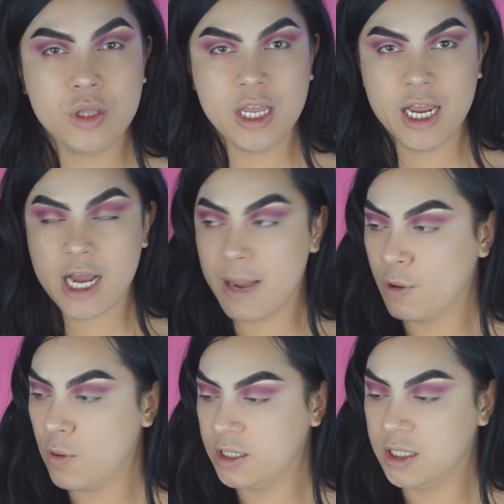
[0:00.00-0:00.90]
So then
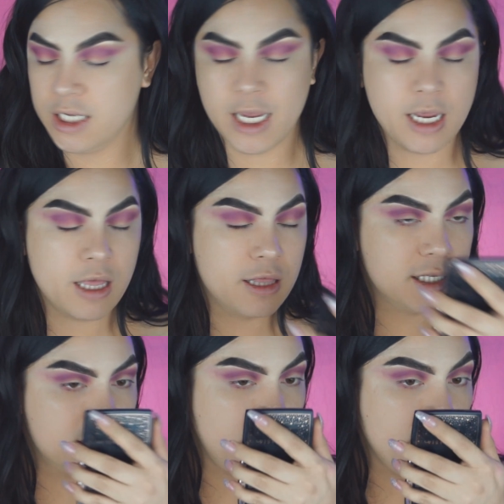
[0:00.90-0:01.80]
I'm going to take the
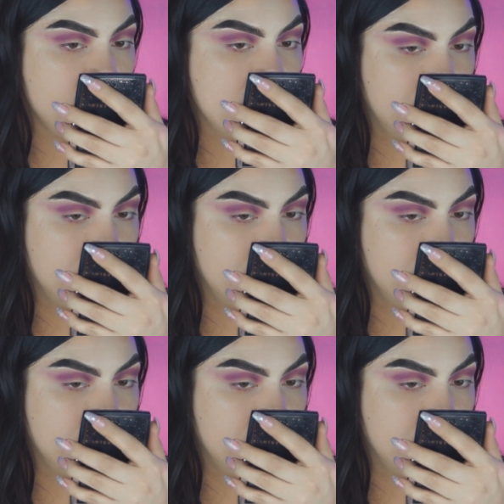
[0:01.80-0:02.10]
same